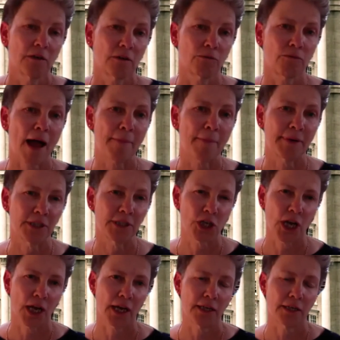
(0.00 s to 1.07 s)
the rapid
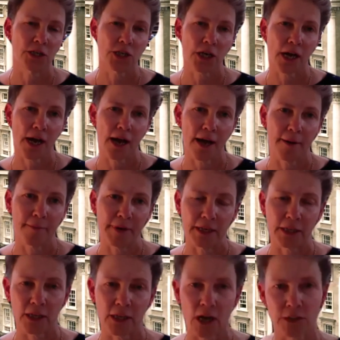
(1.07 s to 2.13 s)
change uh, in
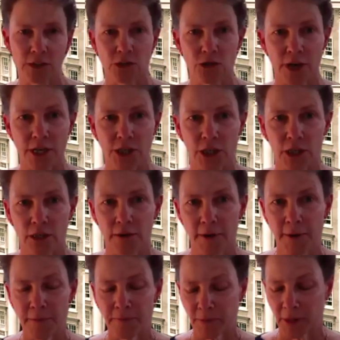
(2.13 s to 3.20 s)
concentration
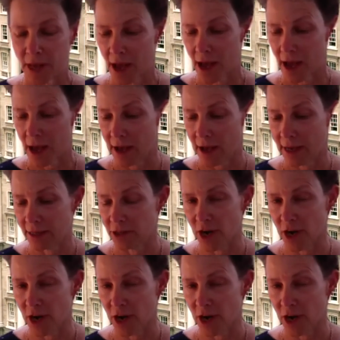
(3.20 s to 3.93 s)
uh, in the